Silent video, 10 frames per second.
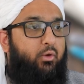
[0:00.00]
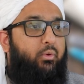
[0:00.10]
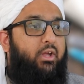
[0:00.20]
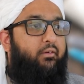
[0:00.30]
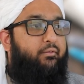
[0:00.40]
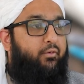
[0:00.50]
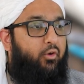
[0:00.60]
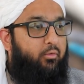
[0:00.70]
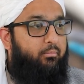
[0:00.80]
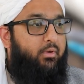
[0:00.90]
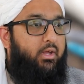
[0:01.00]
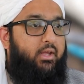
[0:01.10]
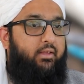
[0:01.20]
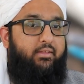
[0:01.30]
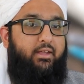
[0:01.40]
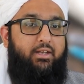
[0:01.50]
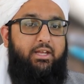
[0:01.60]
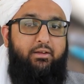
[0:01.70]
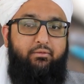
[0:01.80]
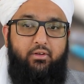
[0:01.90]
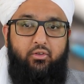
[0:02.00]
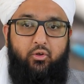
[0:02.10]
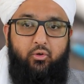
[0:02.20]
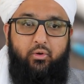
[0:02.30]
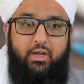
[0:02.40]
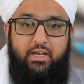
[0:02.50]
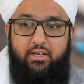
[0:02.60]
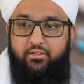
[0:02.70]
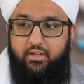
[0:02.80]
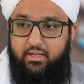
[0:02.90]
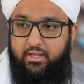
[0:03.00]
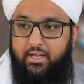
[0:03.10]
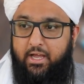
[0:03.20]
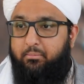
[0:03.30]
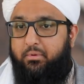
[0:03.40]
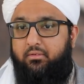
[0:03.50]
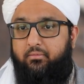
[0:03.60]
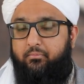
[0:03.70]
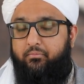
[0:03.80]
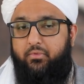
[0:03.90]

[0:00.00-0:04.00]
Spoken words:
we are firm that even though anything can happen,